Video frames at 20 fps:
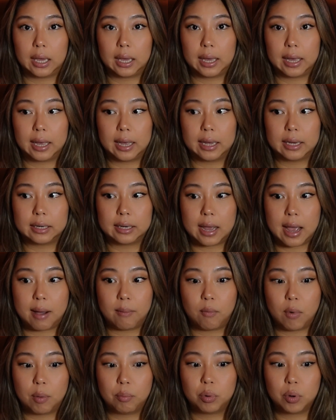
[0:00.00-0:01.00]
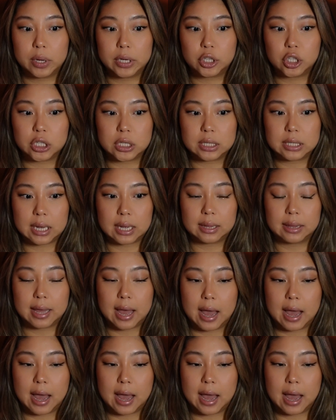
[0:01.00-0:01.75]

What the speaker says: And at one point she said